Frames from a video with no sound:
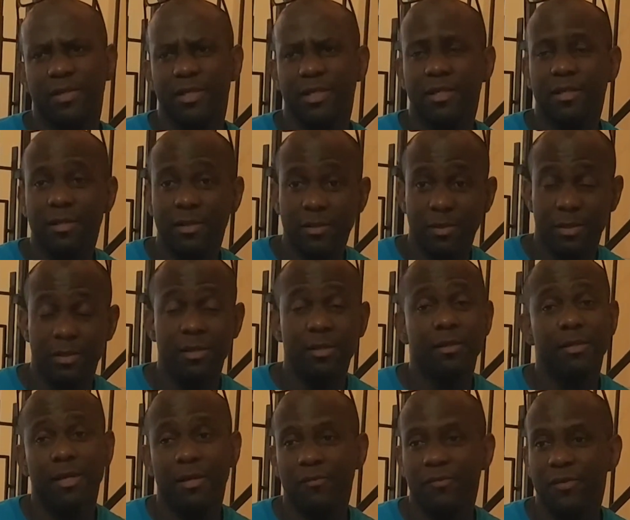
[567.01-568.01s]
and they
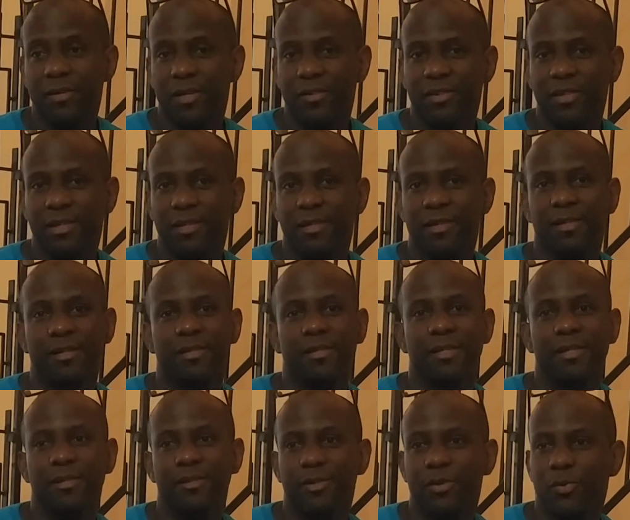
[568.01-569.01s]
didn't have to actually
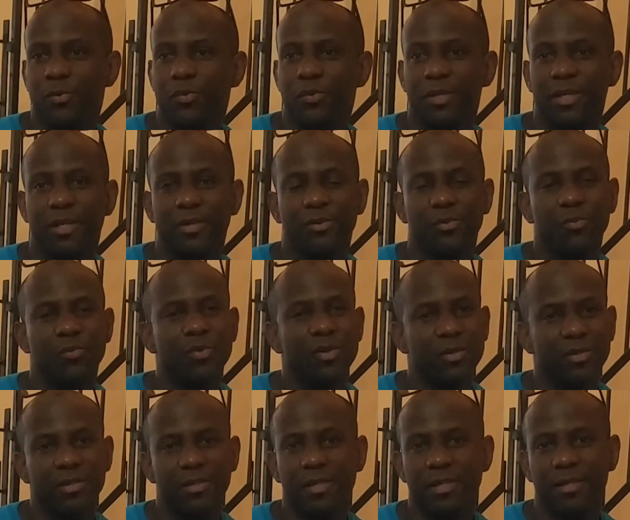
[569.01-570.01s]
sit down and
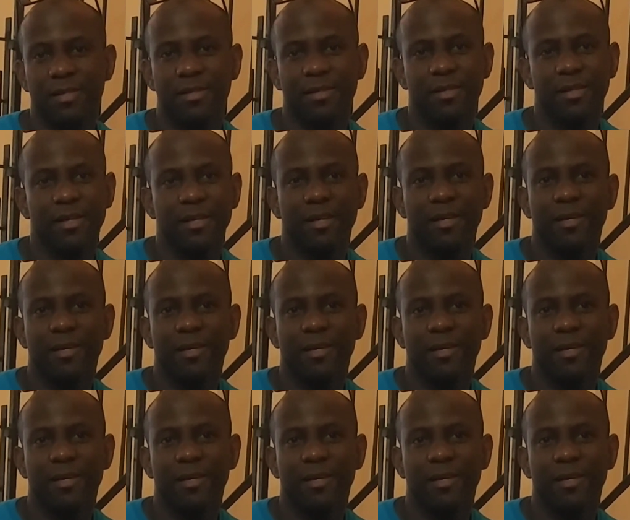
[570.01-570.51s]
watch this